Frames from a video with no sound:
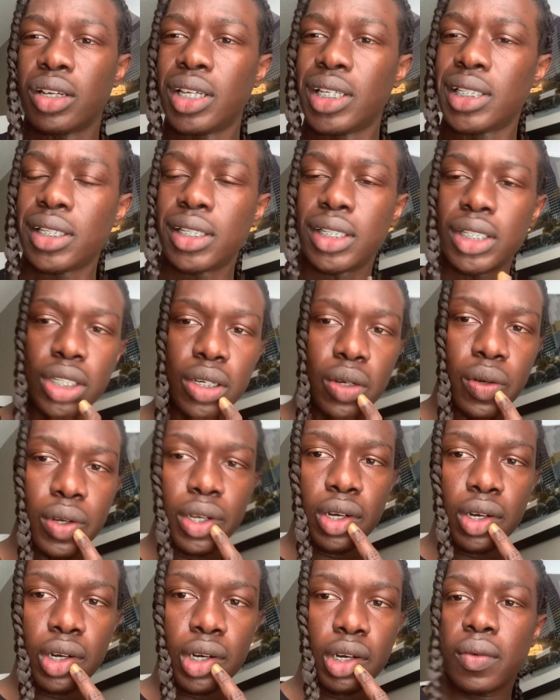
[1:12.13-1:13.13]
Is it a
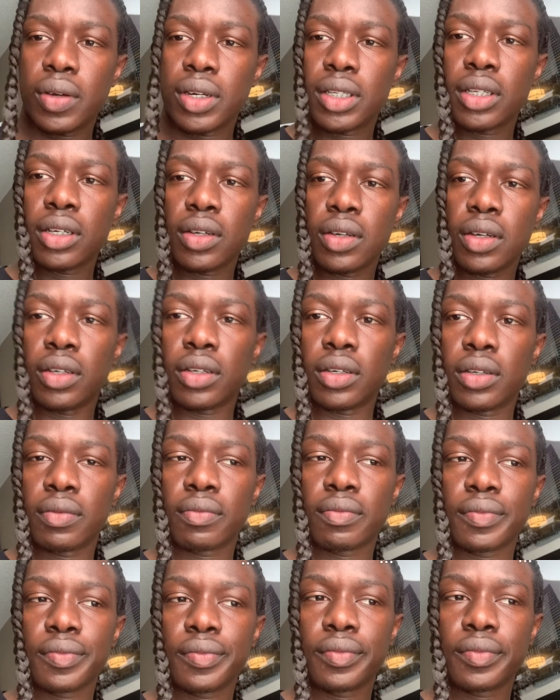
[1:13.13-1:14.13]
showing or what is it called?
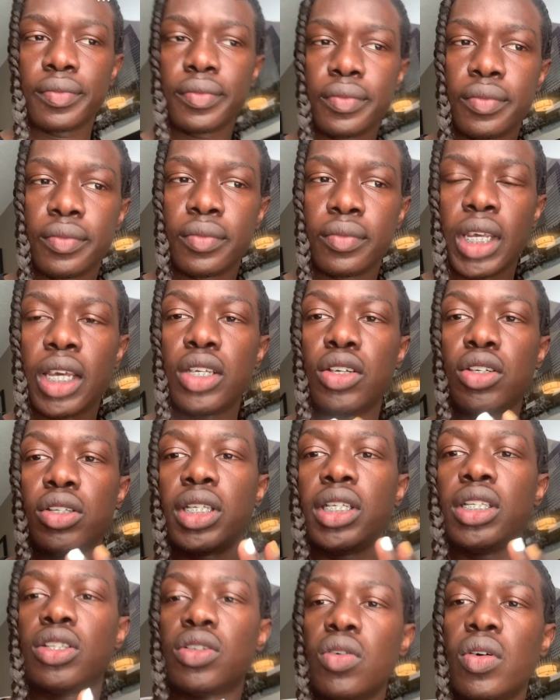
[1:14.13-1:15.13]
A
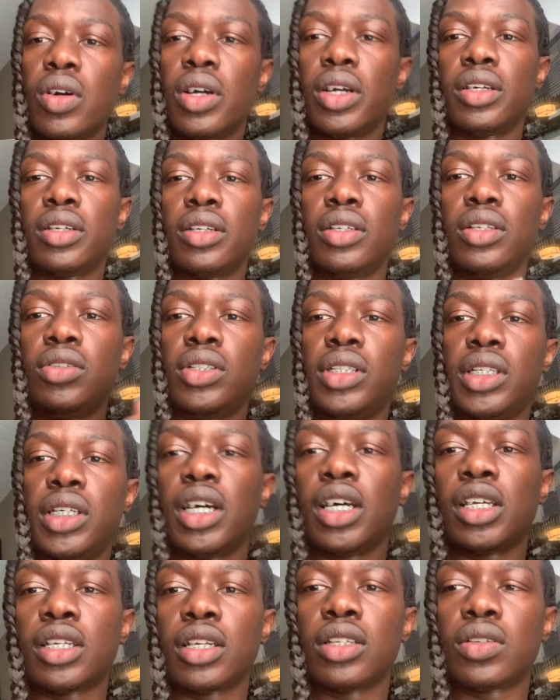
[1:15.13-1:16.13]
UT tour, UT
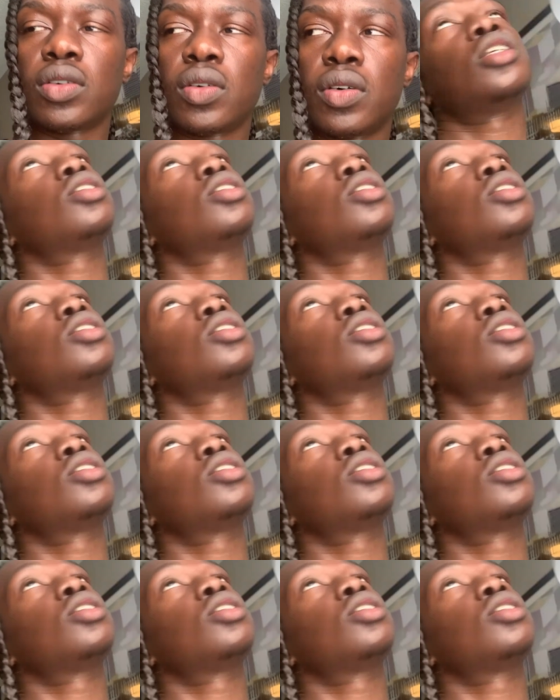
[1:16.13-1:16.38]
Austin tour.